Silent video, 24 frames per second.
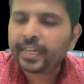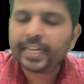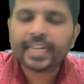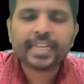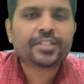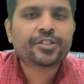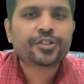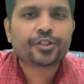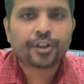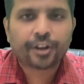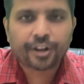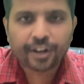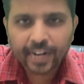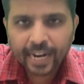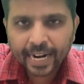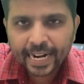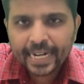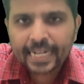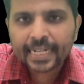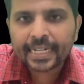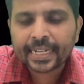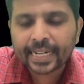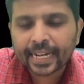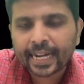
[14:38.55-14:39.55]
it's a
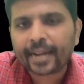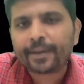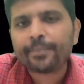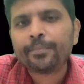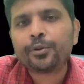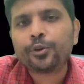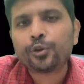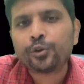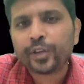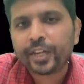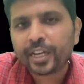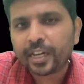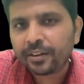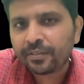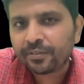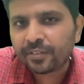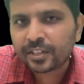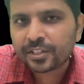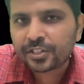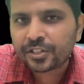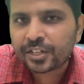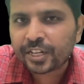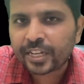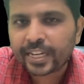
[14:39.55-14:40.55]
right time to
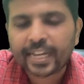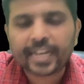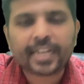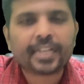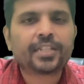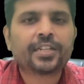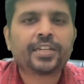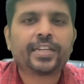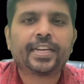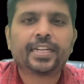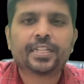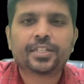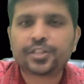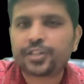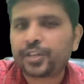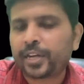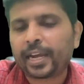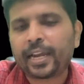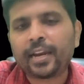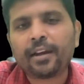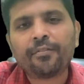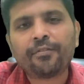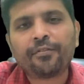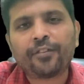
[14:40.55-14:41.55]
investigate a
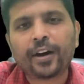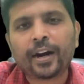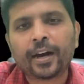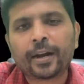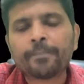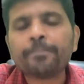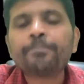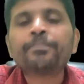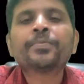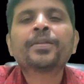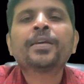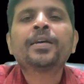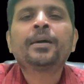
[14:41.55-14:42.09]
child for